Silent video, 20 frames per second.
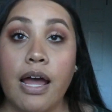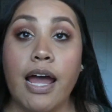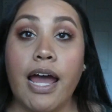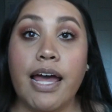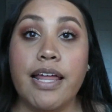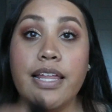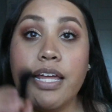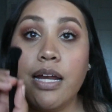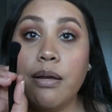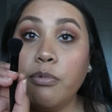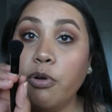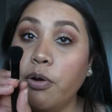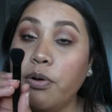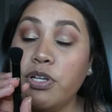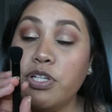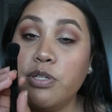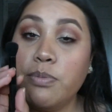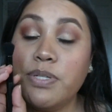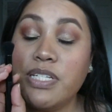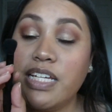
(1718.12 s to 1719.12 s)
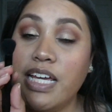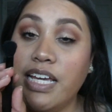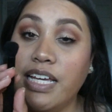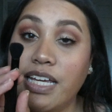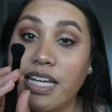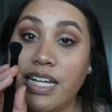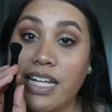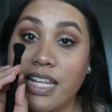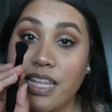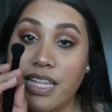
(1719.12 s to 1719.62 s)
And then I'm going to be
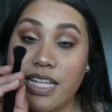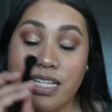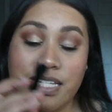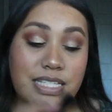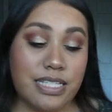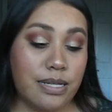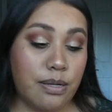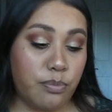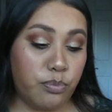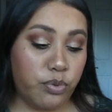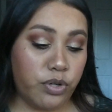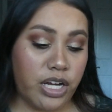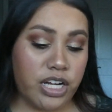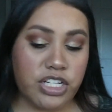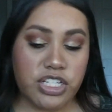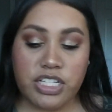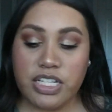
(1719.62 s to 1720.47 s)
taking this brush.